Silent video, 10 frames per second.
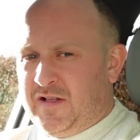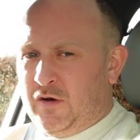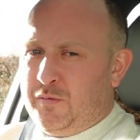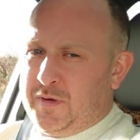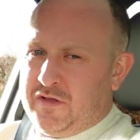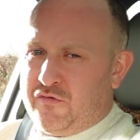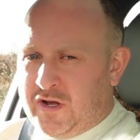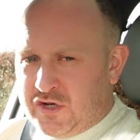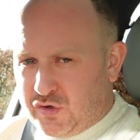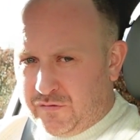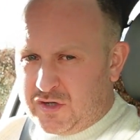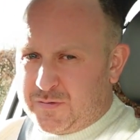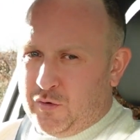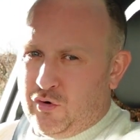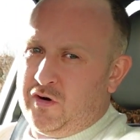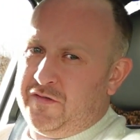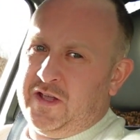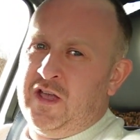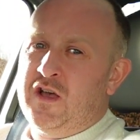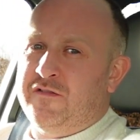and that would be the Range Rover Sport,
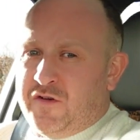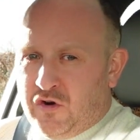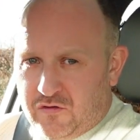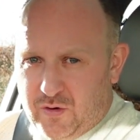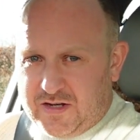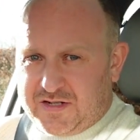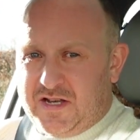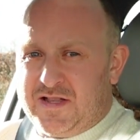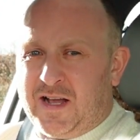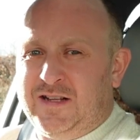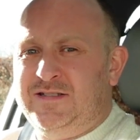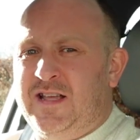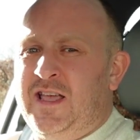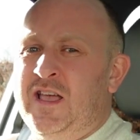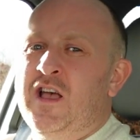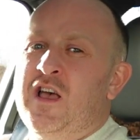the Volvo XC90,